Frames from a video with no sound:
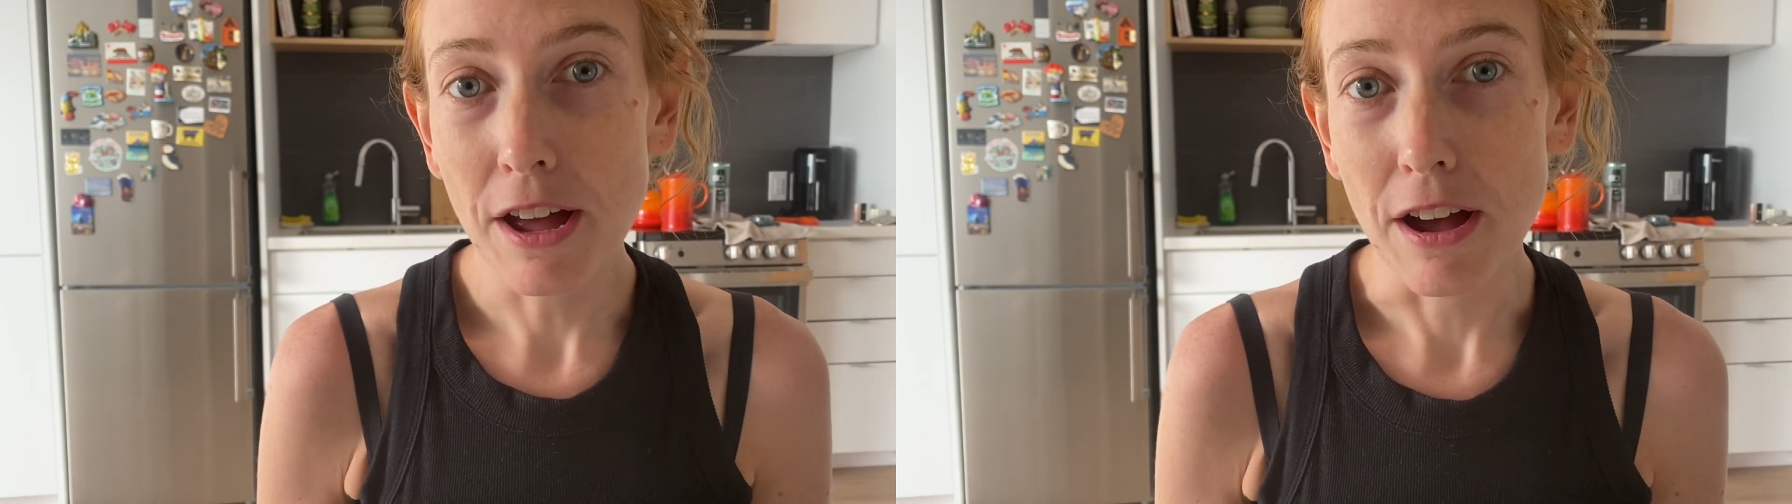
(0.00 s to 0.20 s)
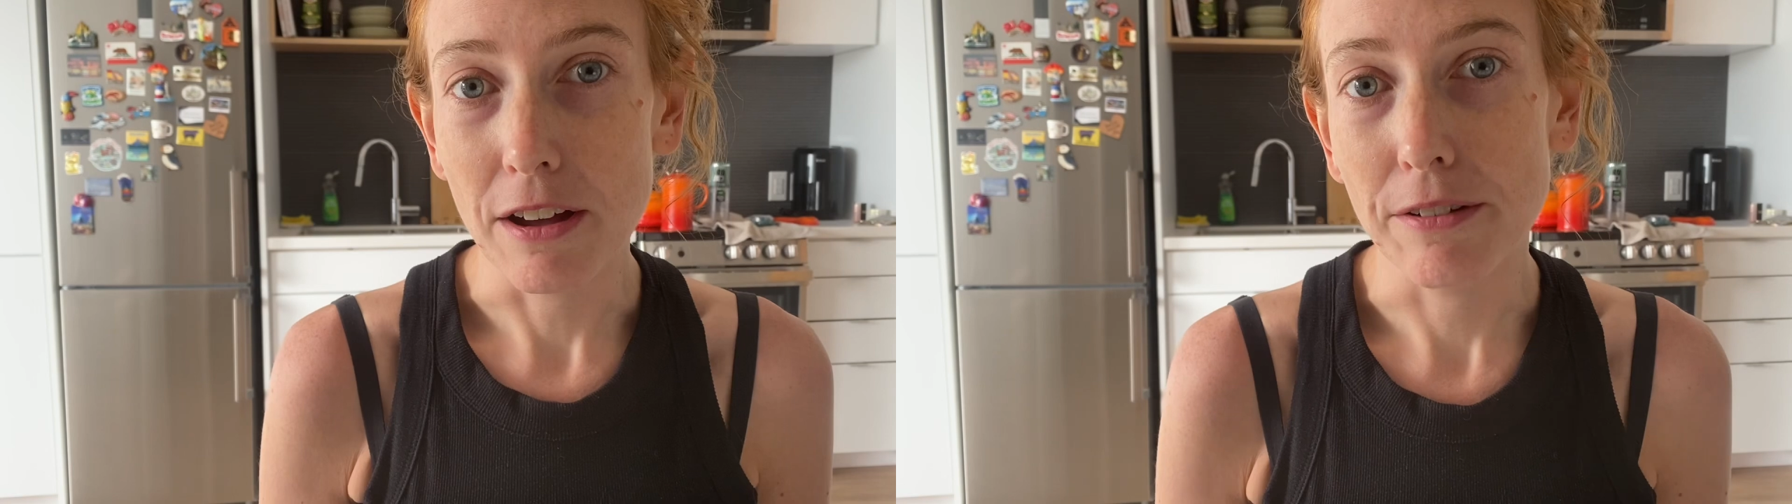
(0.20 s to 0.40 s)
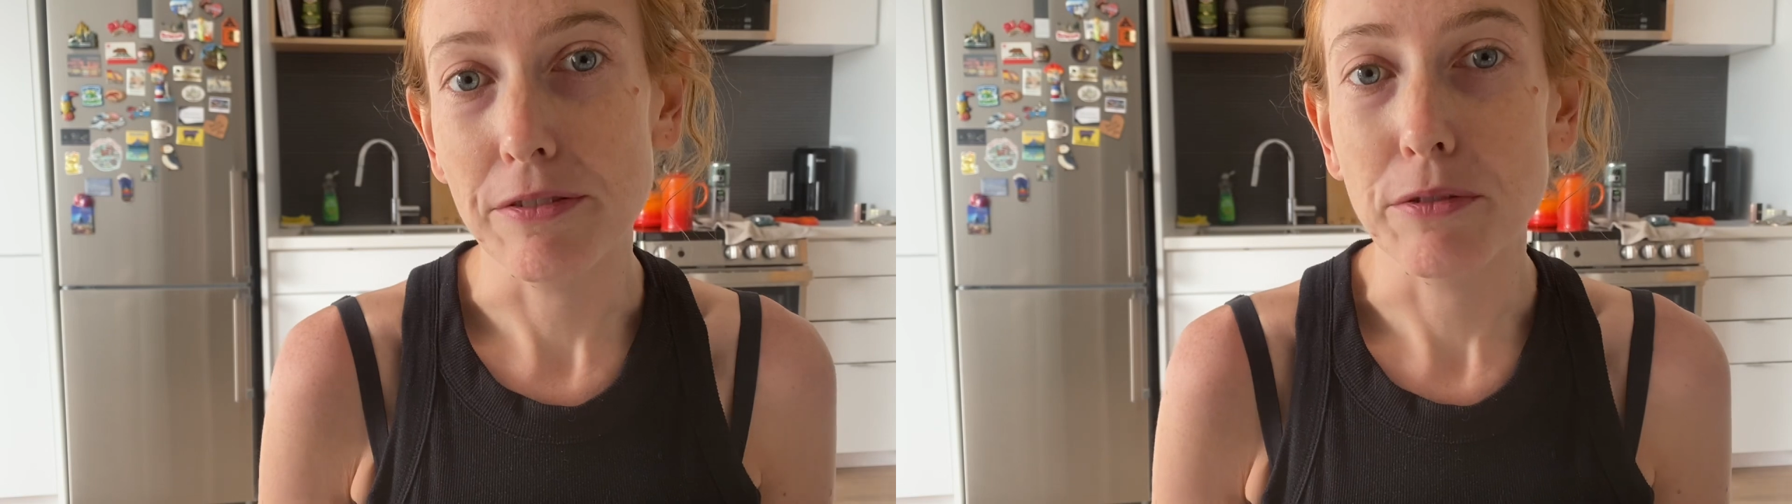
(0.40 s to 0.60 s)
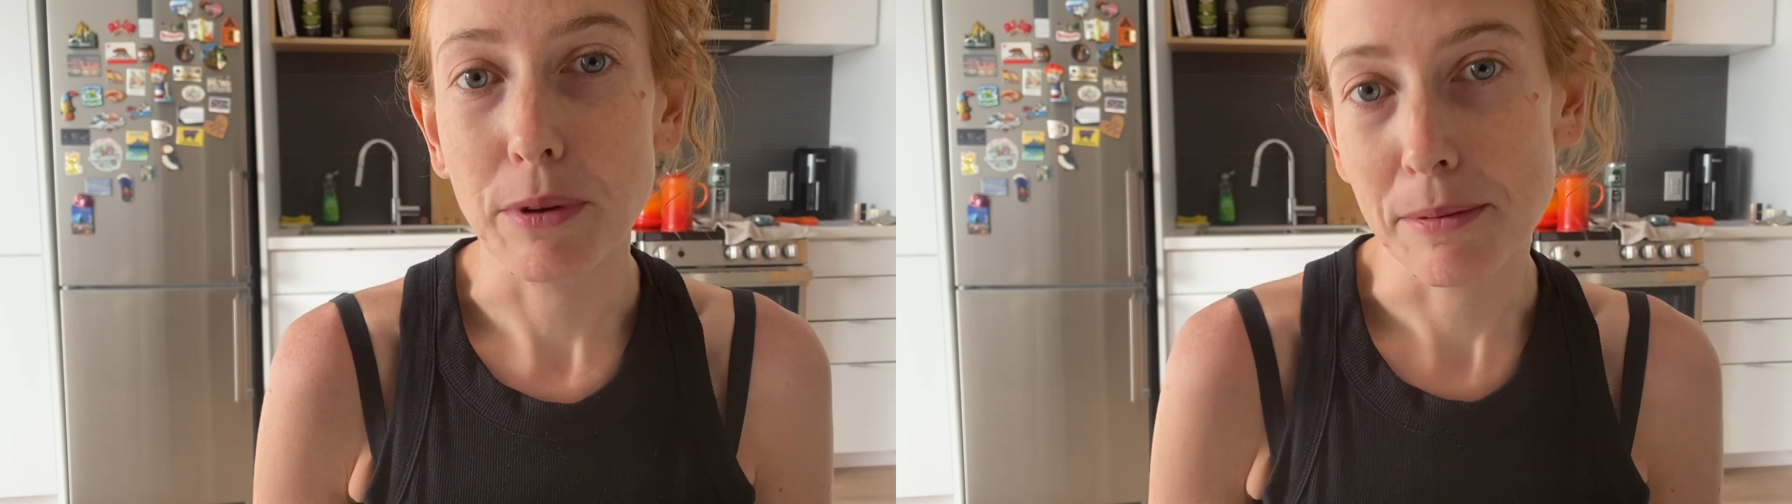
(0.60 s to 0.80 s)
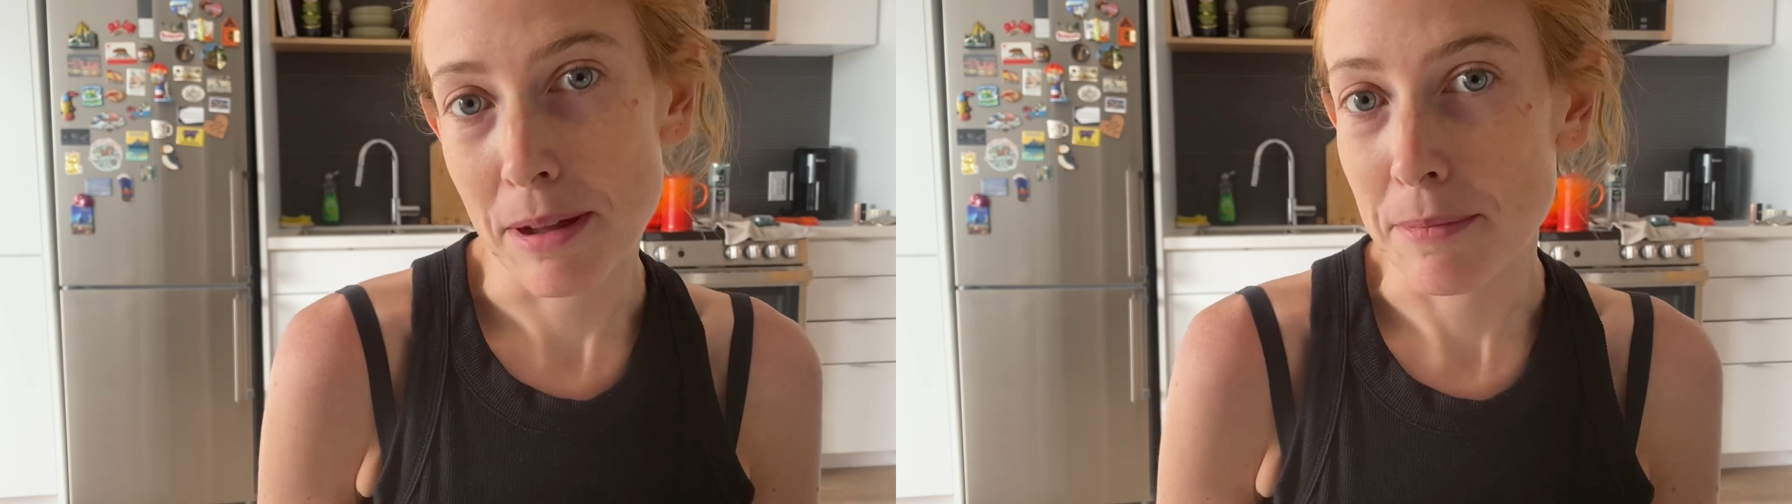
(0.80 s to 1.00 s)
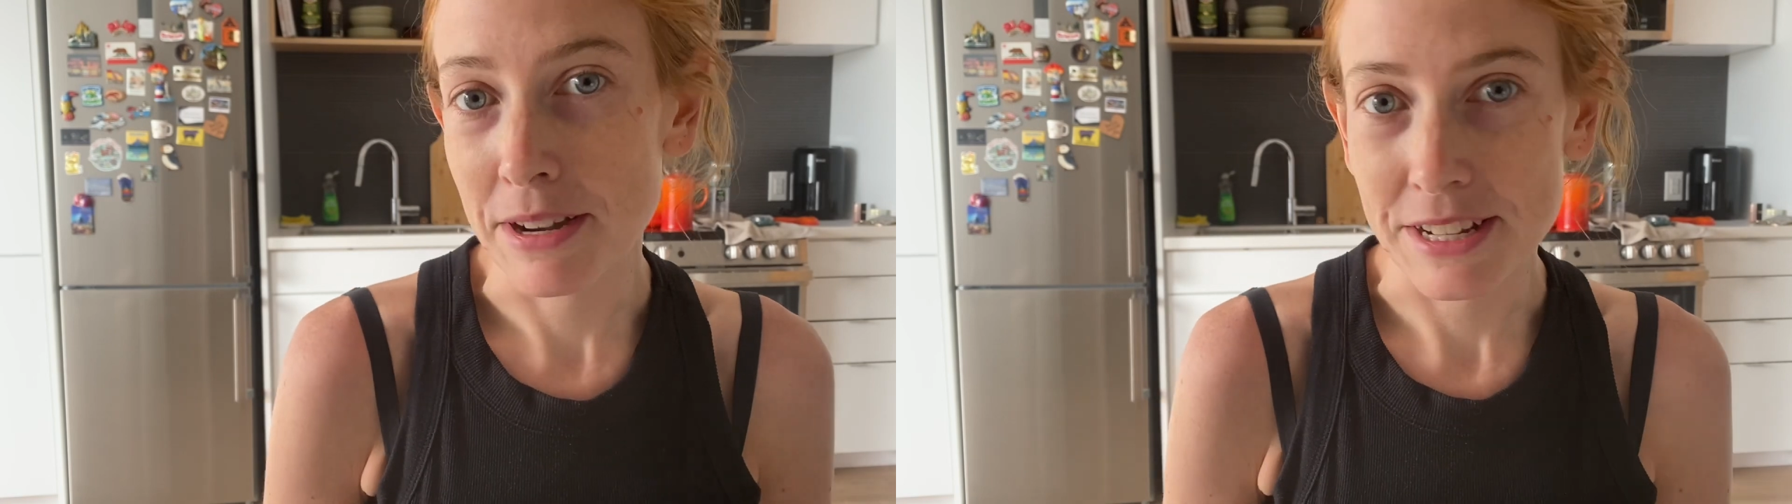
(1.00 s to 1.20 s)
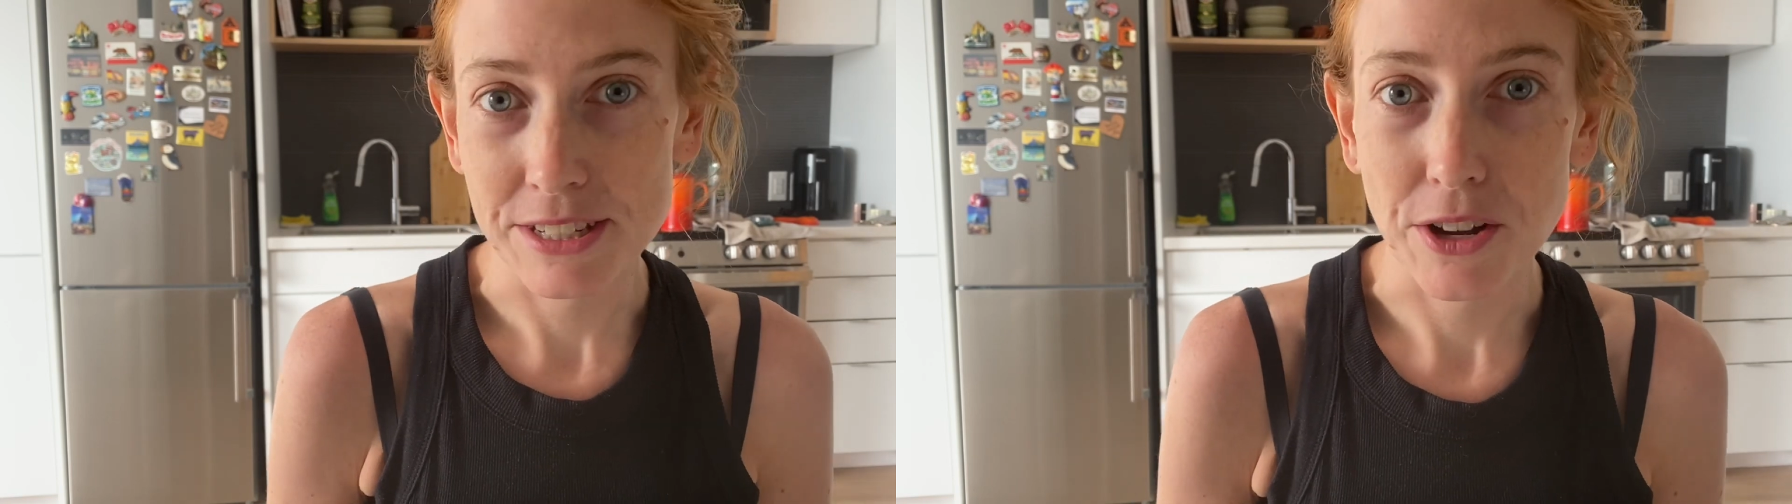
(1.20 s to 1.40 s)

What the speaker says: of where my money's